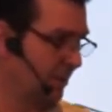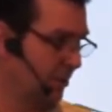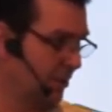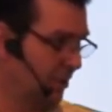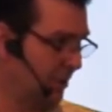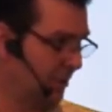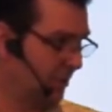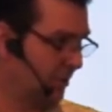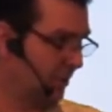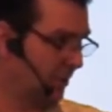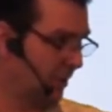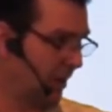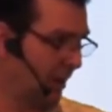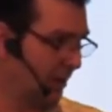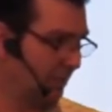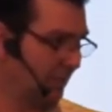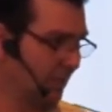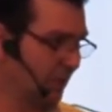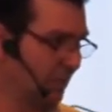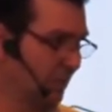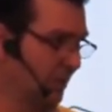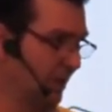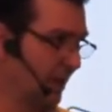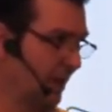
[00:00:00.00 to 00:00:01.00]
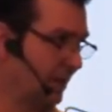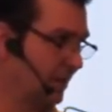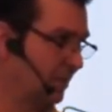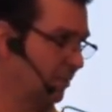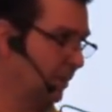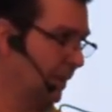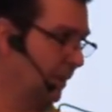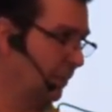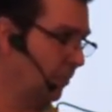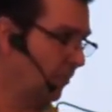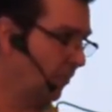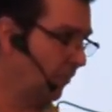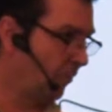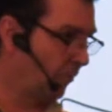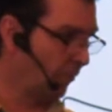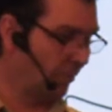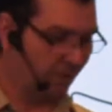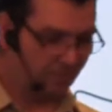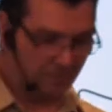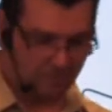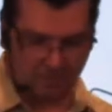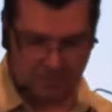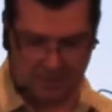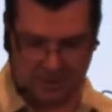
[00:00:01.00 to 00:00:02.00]
Jesus came to set people
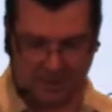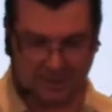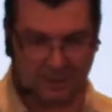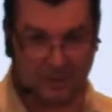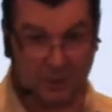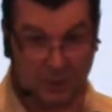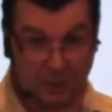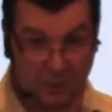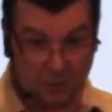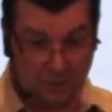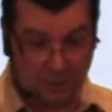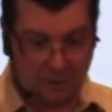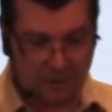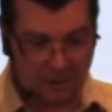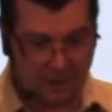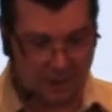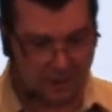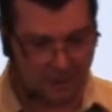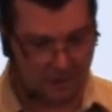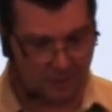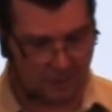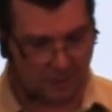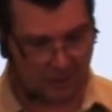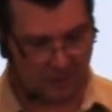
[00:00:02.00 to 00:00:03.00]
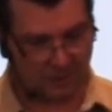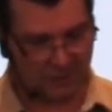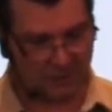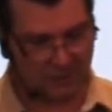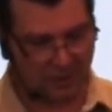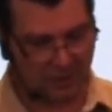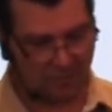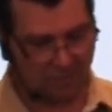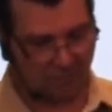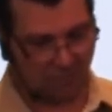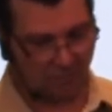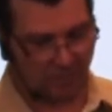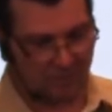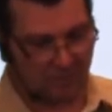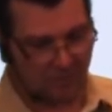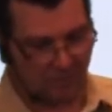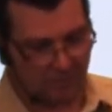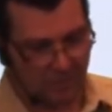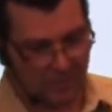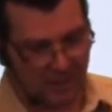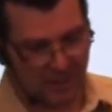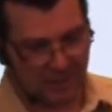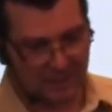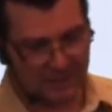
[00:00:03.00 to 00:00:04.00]
free from that. You and I are set free
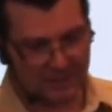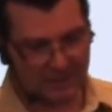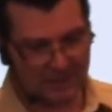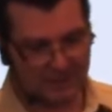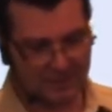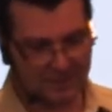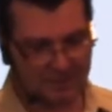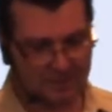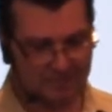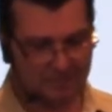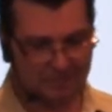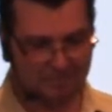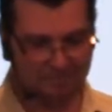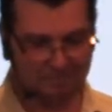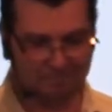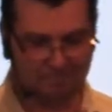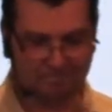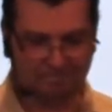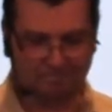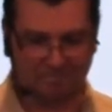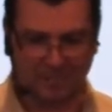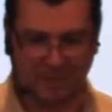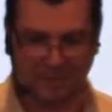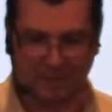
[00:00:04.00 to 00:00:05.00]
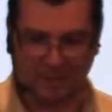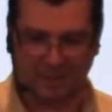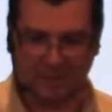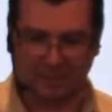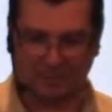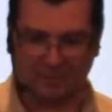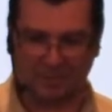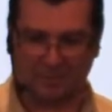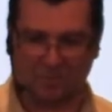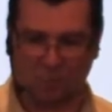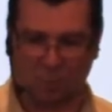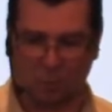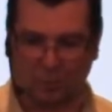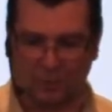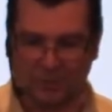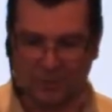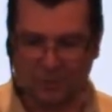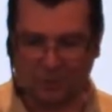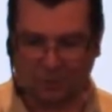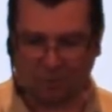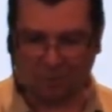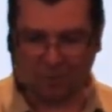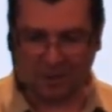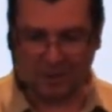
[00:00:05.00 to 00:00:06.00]
from that. Before we
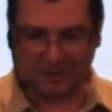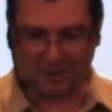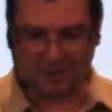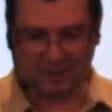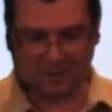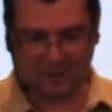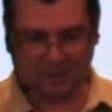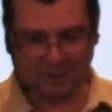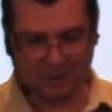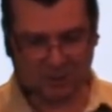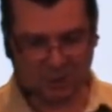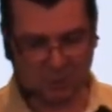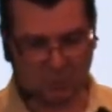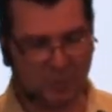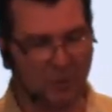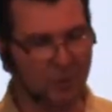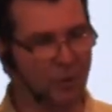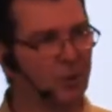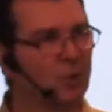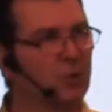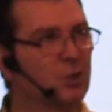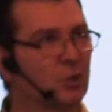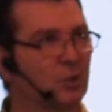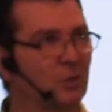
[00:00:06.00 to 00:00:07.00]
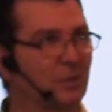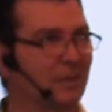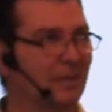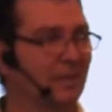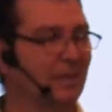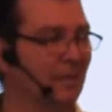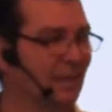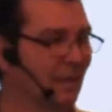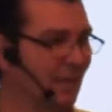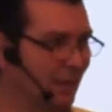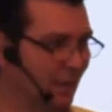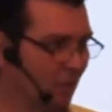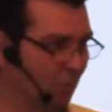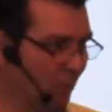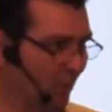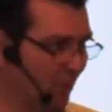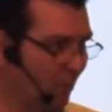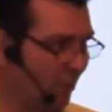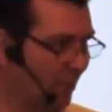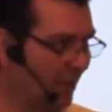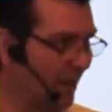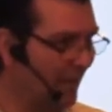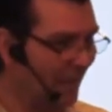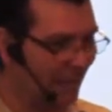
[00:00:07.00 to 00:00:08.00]
knew Christ, spiritually,
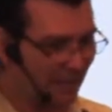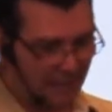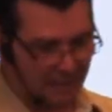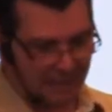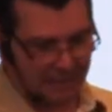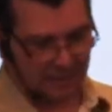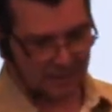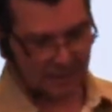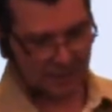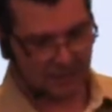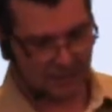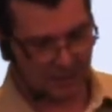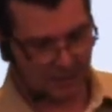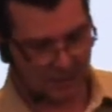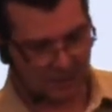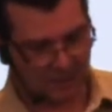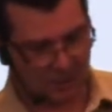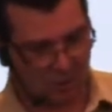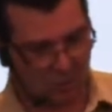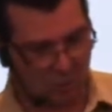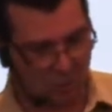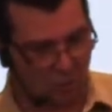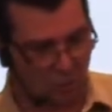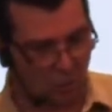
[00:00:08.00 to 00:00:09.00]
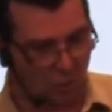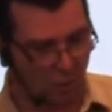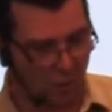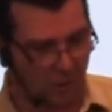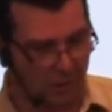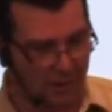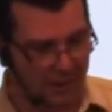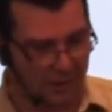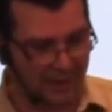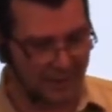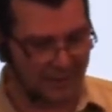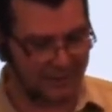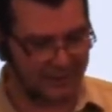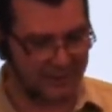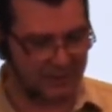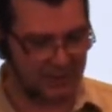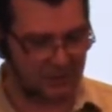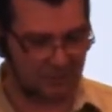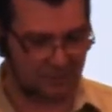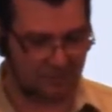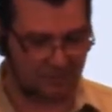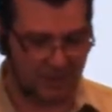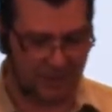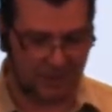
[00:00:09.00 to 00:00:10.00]
we were naked, torn, and
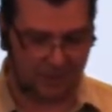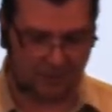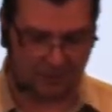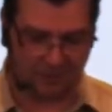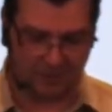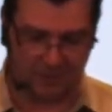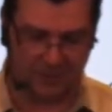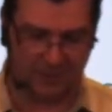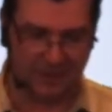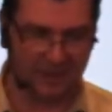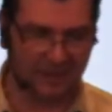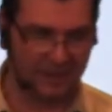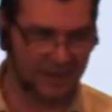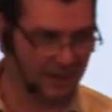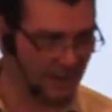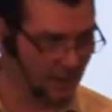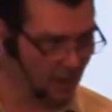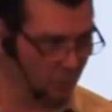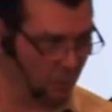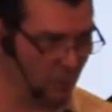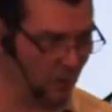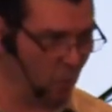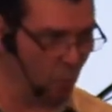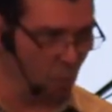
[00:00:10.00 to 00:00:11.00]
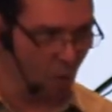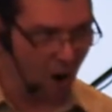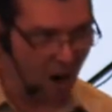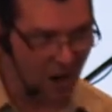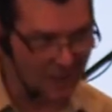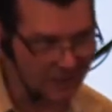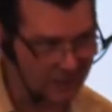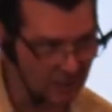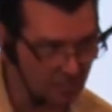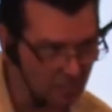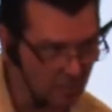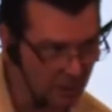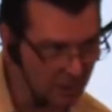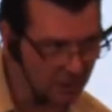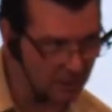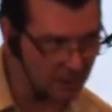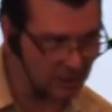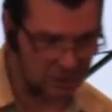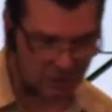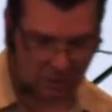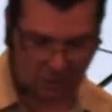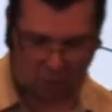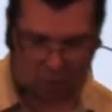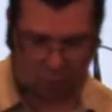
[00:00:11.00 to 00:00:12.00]
disfigured, and we walked
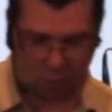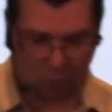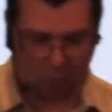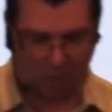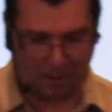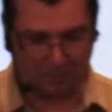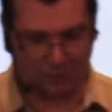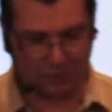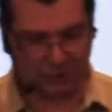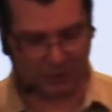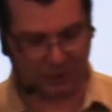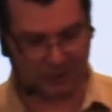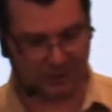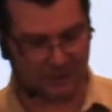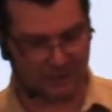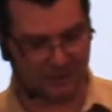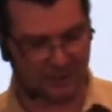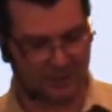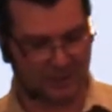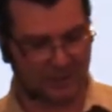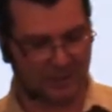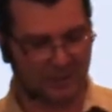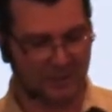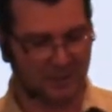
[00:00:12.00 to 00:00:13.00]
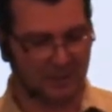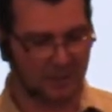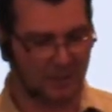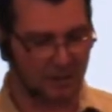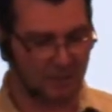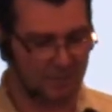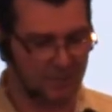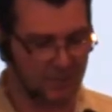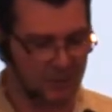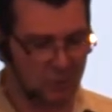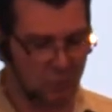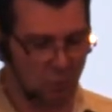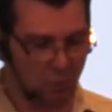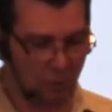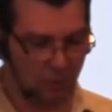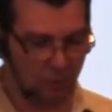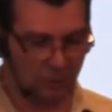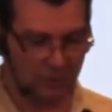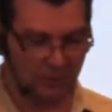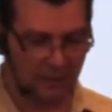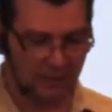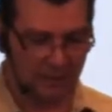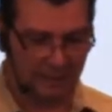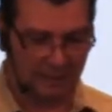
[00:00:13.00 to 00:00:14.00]
amongst the corruption of this
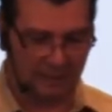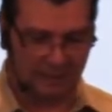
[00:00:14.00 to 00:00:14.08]
world